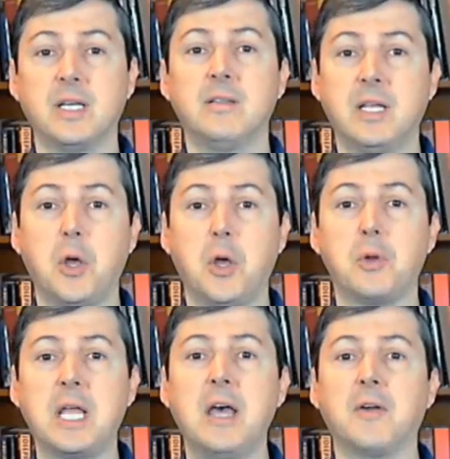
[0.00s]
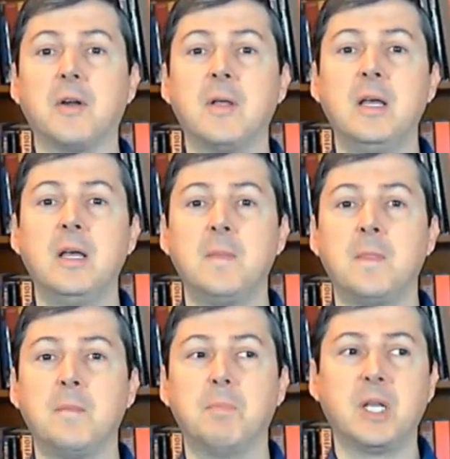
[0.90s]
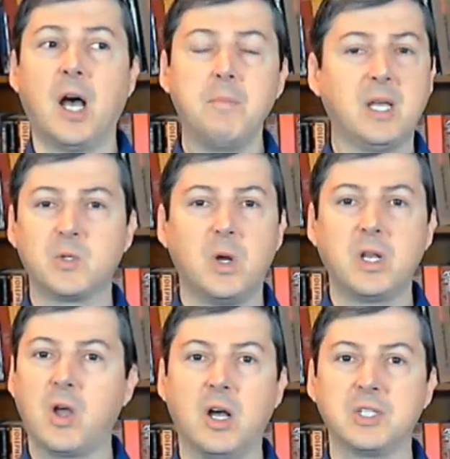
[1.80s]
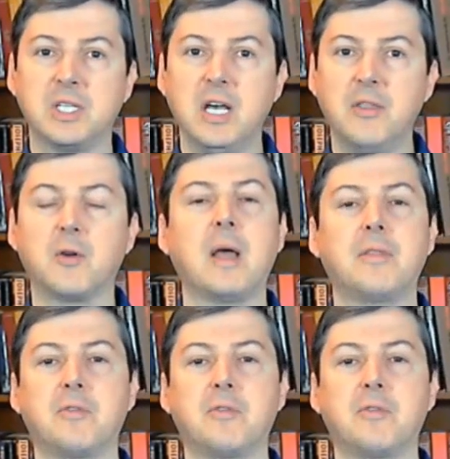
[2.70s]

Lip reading: They go together, but not because one caused the other.